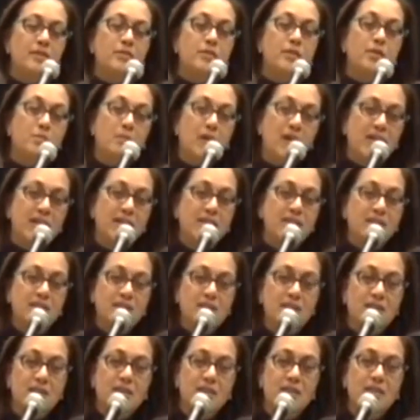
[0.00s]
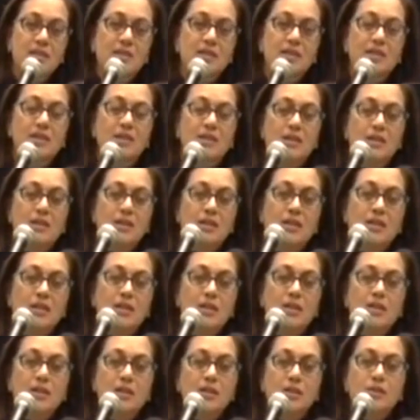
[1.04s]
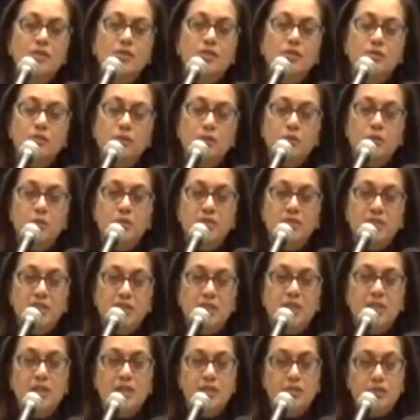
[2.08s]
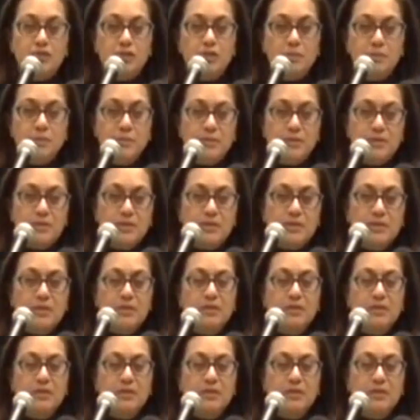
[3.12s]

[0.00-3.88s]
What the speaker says: reminder to those in Egypt,